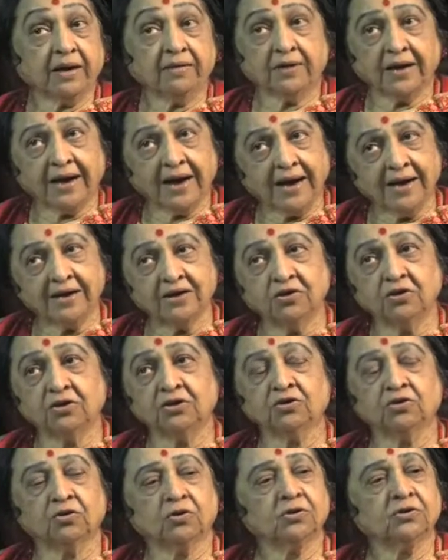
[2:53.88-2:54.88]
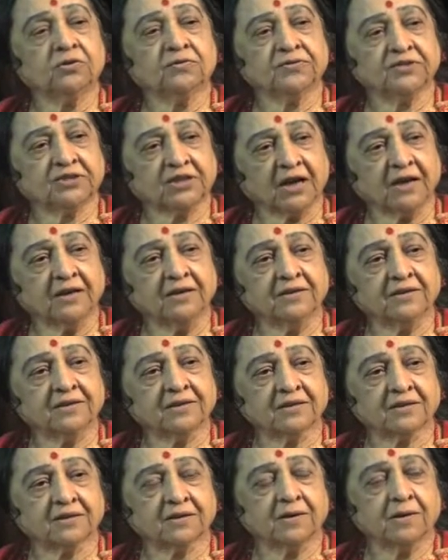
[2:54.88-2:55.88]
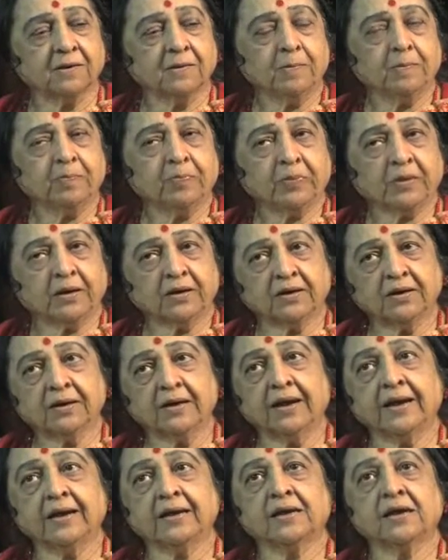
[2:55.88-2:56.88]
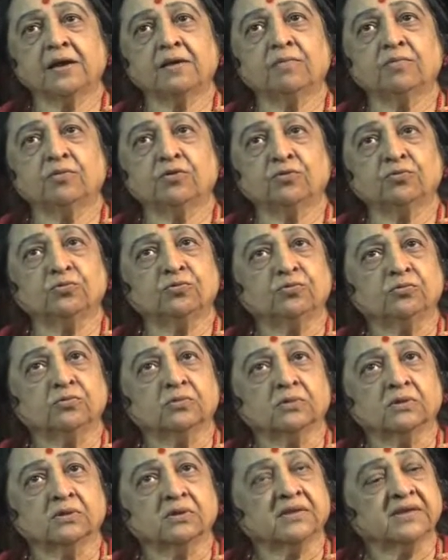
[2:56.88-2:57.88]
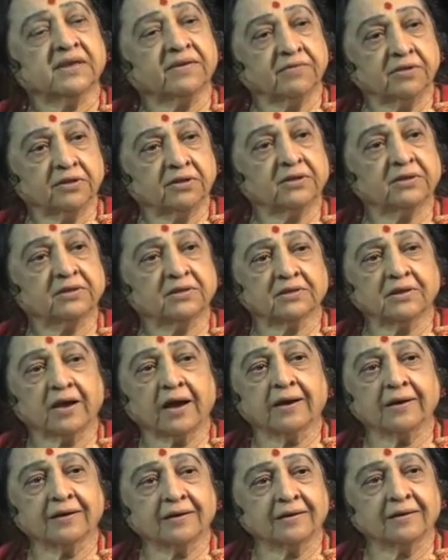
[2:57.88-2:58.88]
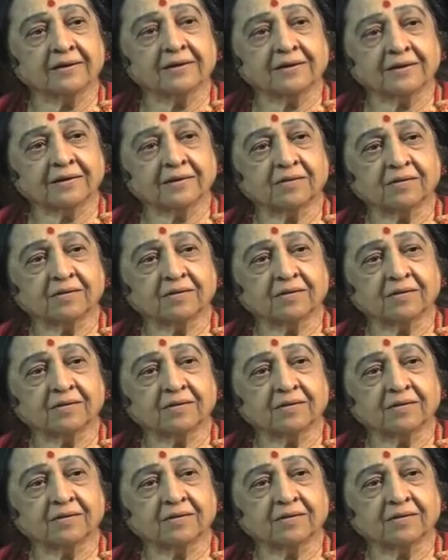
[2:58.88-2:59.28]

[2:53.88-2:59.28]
I had not thought of science till I came to seventh standard.